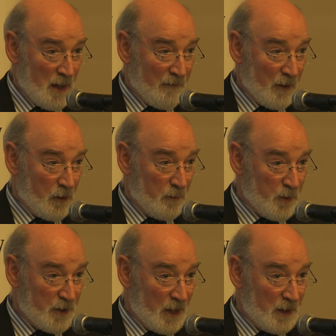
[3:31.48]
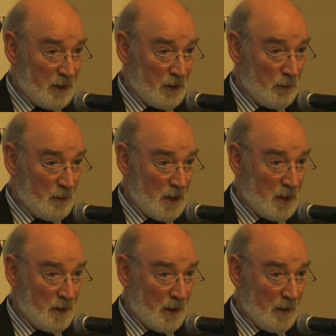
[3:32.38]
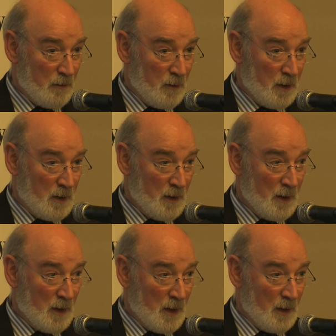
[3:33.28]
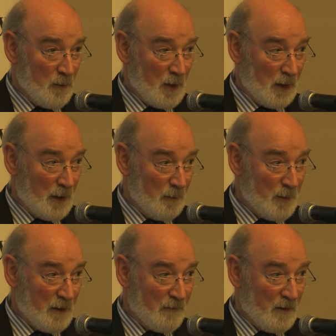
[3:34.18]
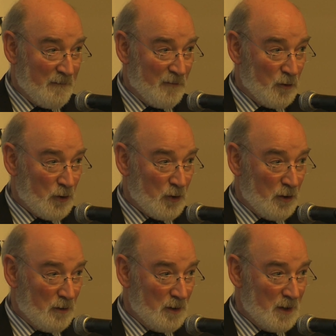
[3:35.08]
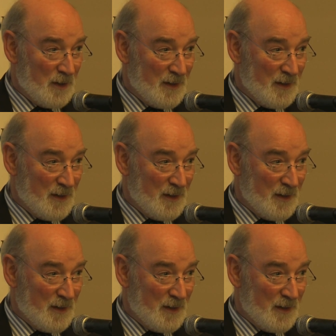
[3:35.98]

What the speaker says: if I could present it to her now with a little bit of a photo call.